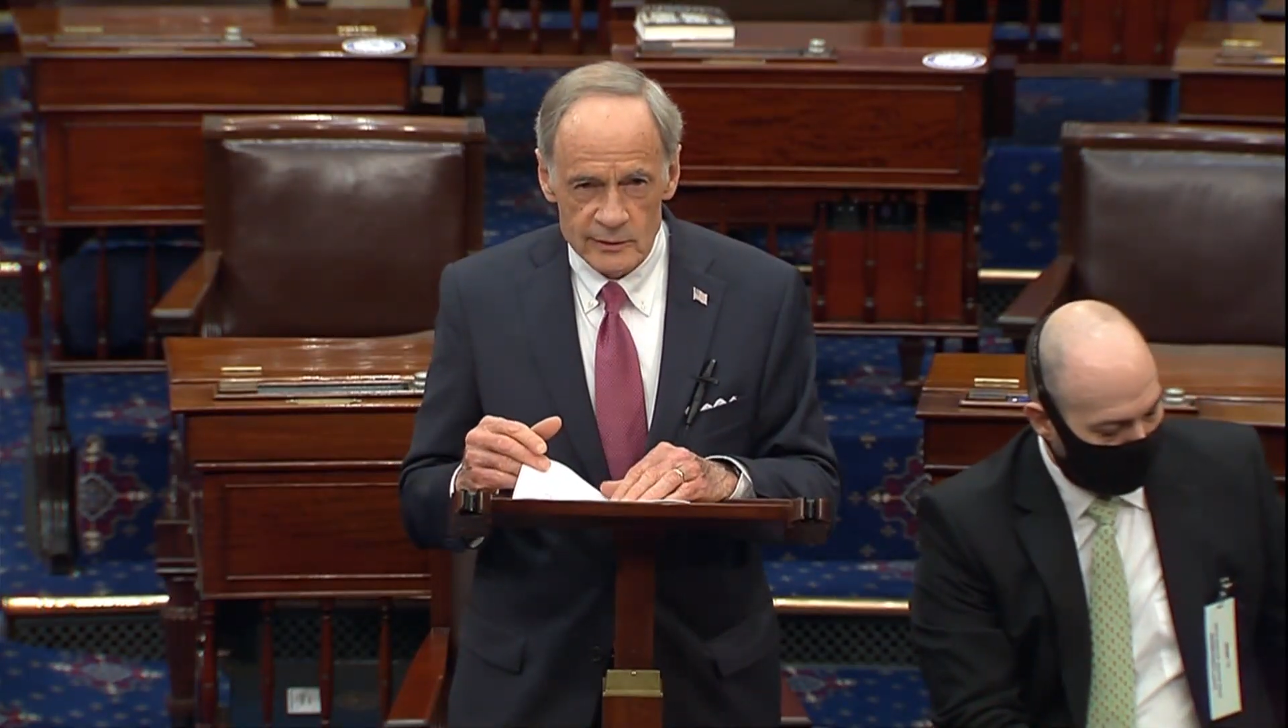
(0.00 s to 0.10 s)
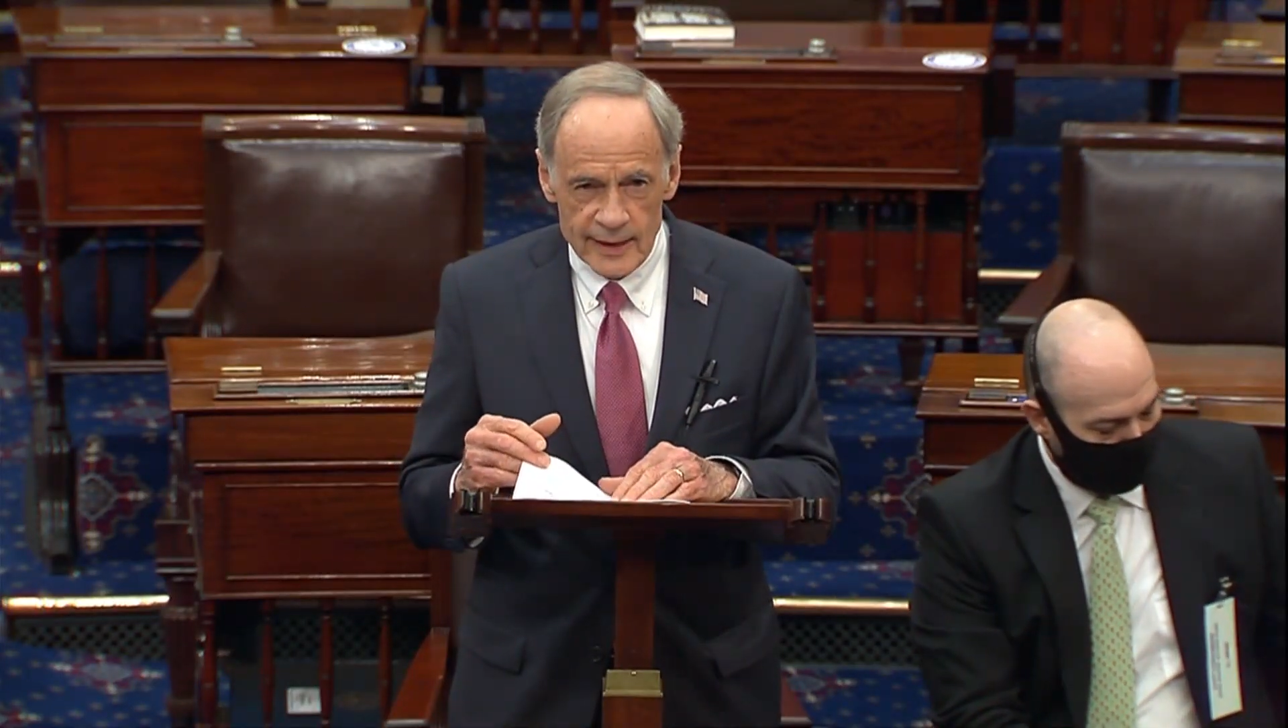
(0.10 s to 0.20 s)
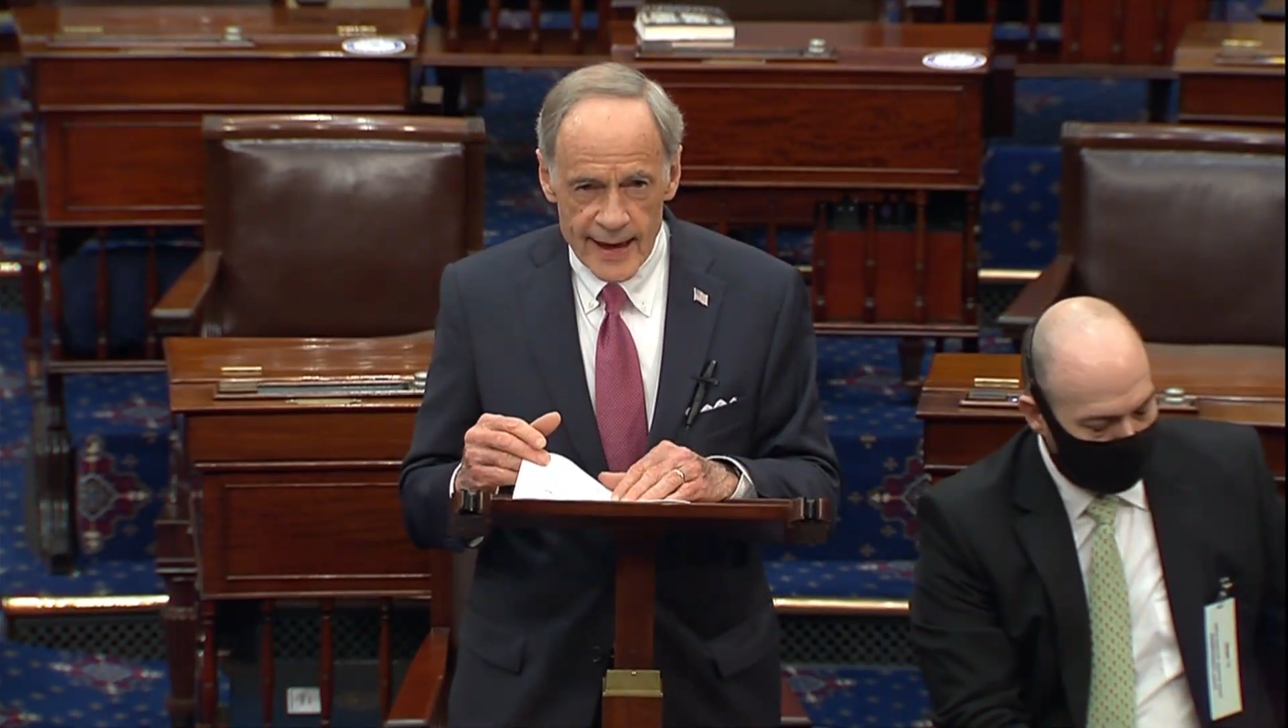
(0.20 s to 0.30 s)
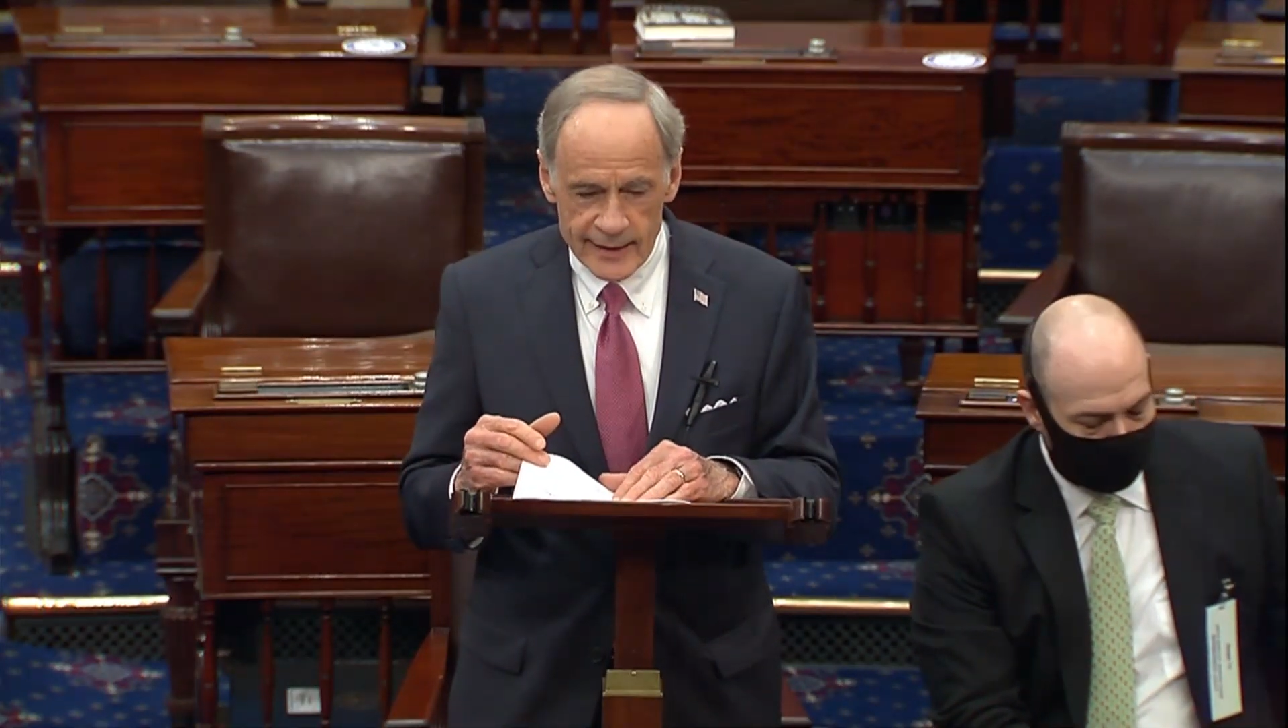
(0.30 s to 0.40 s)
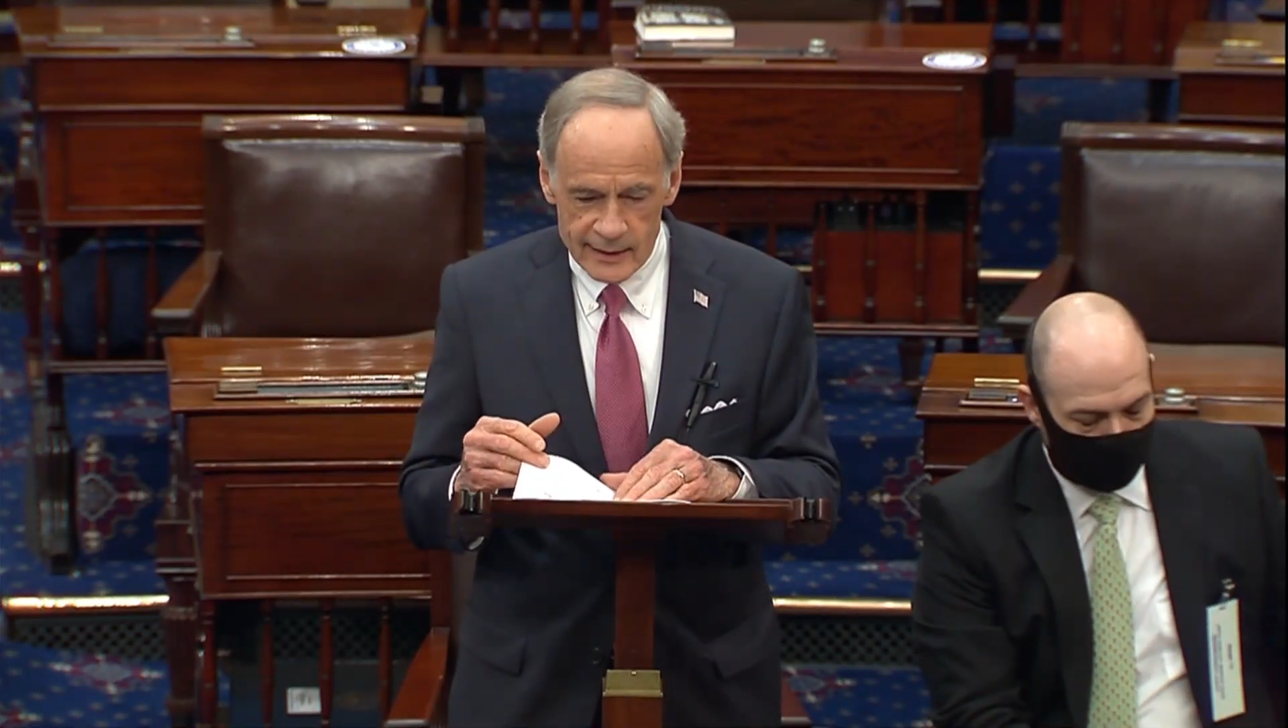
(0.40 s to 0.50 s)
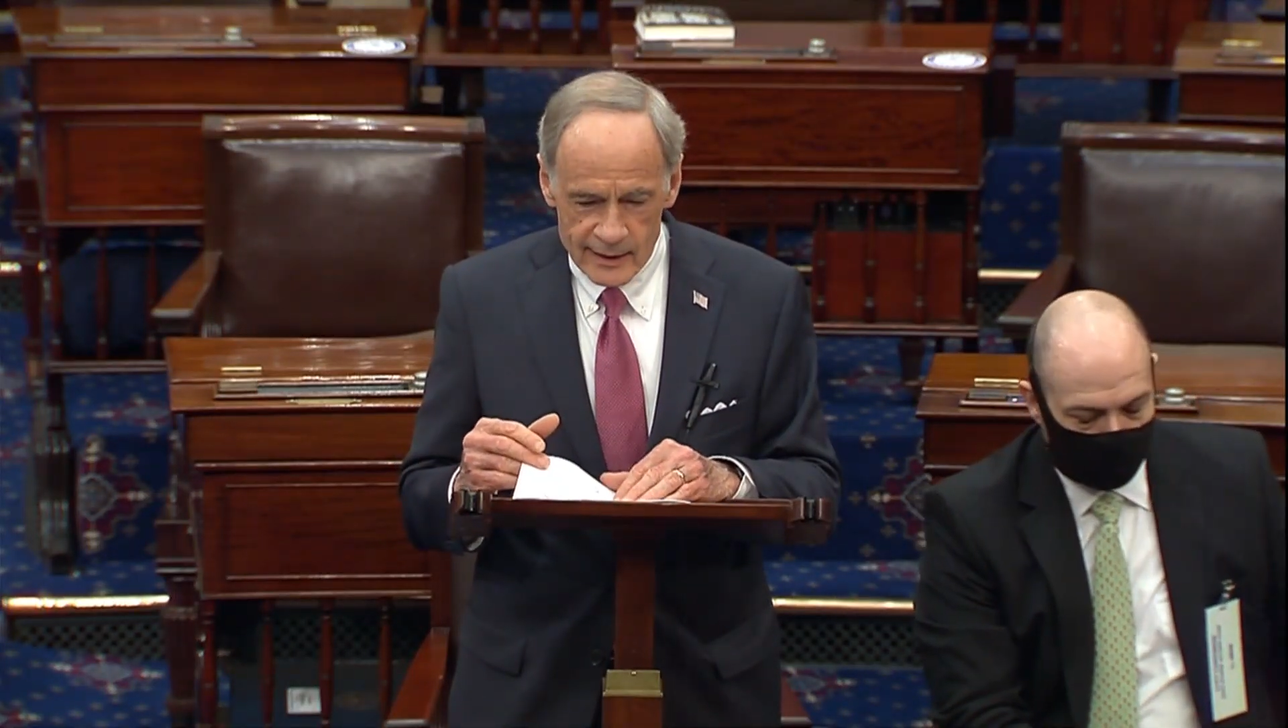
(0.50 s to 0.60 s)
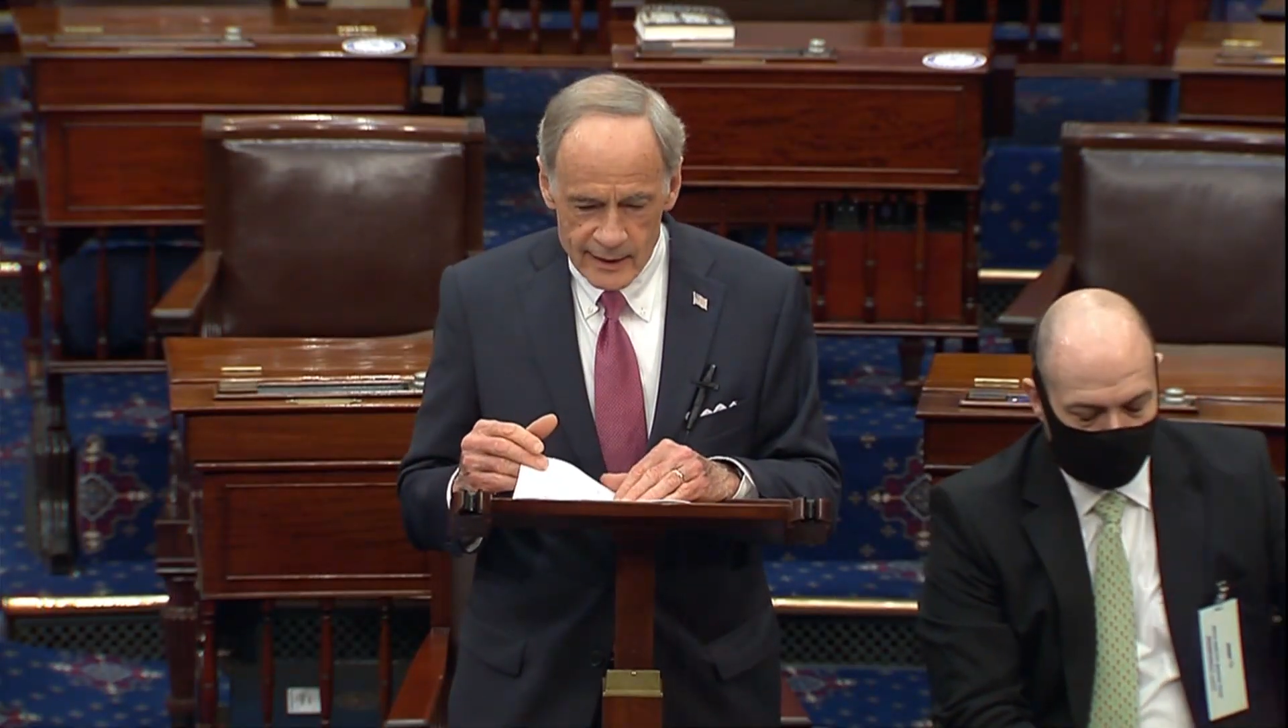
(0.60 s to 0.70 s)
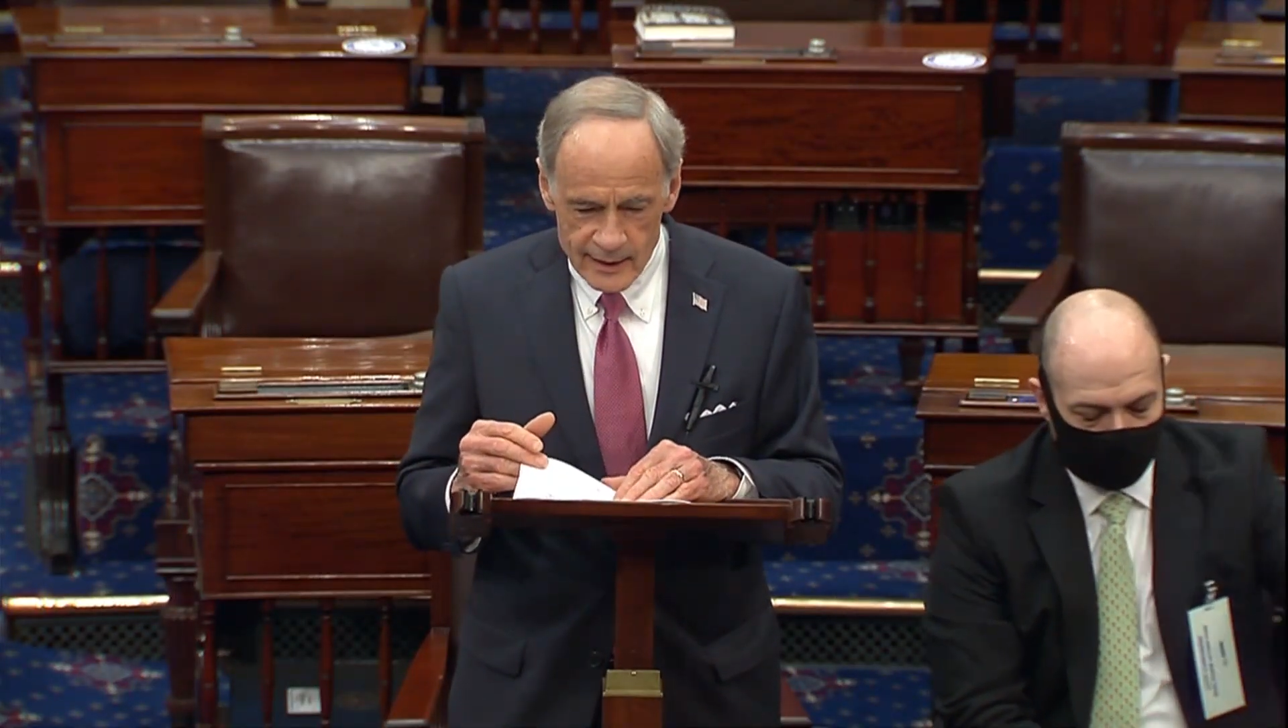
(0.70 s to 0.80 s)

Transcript: lack